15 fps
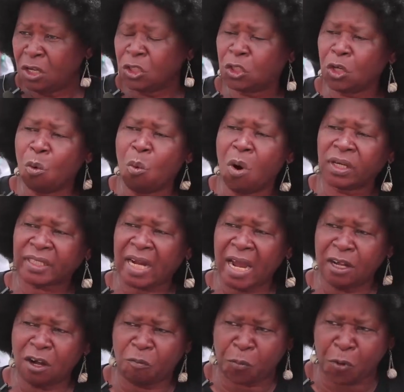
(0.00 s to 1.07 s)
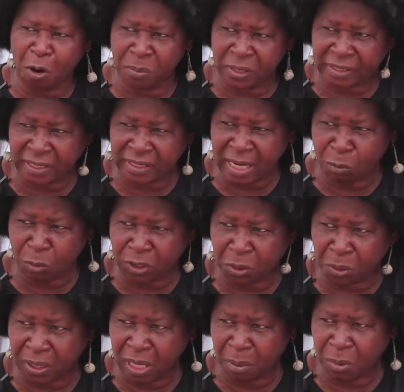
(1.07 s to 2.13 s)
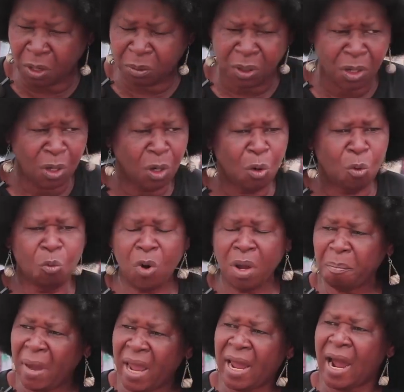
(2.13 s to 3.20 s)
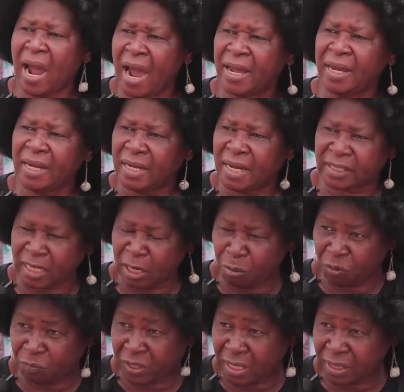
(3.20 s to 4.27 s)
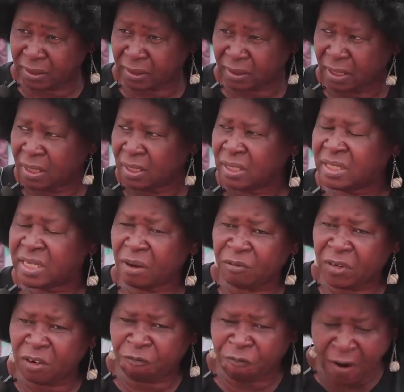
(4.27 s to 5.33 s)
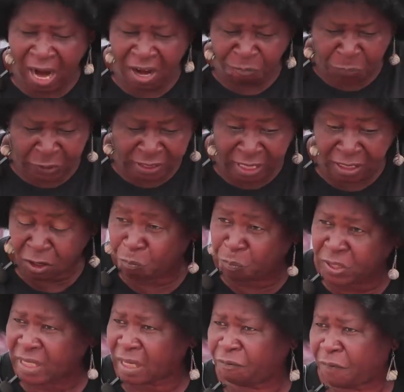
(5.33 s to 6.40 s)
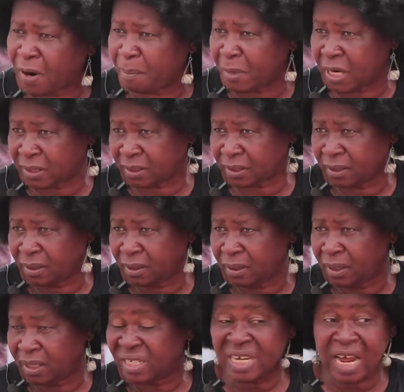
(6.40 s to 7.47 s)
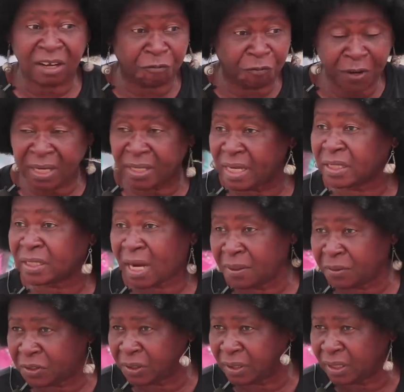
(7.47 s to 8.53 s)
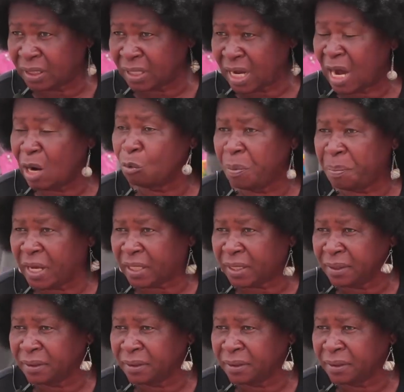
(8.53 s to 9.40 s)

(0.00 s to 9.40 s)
So what kind of promises are we talking about? Women are, in the scheme of things, 75% of peasant farmers that feed this country are women.